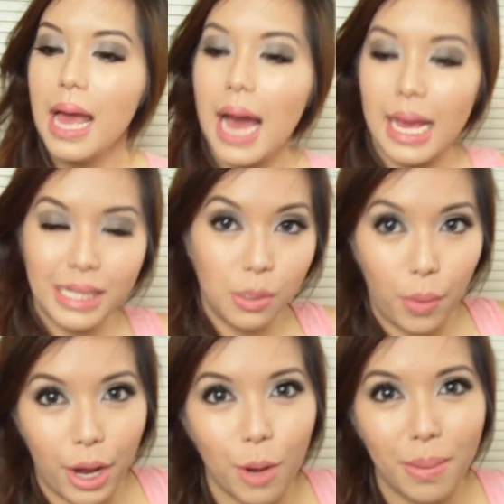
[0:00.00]
I
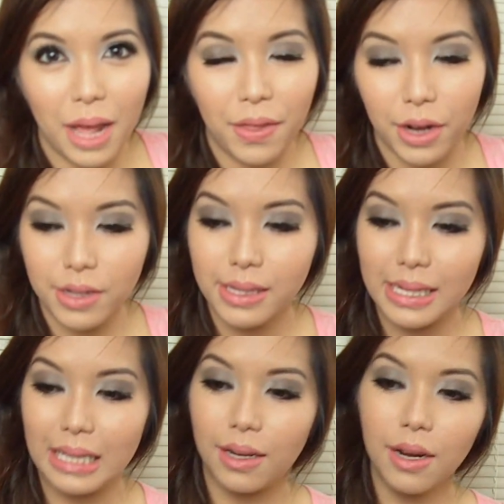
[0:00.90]
swear by their
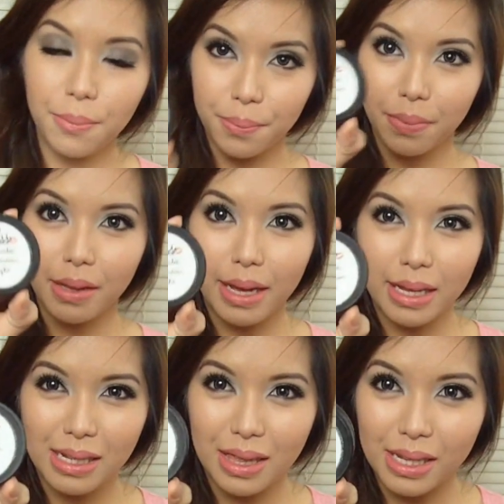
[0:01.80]
concealer.
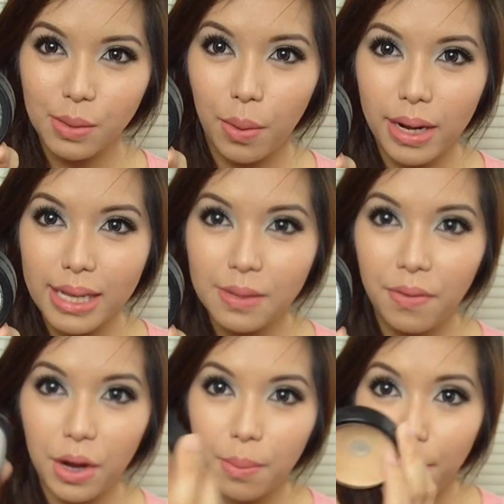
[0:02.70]
It's this one. It's
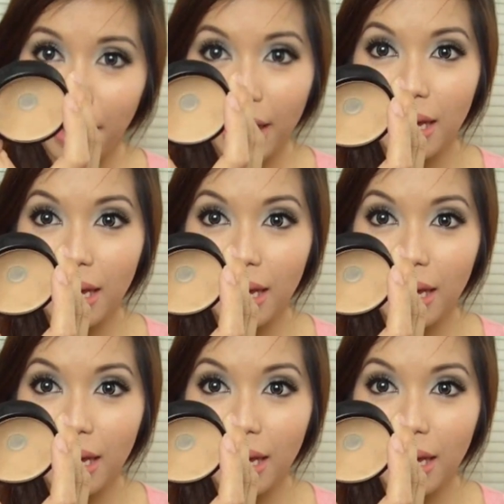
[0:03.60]
very big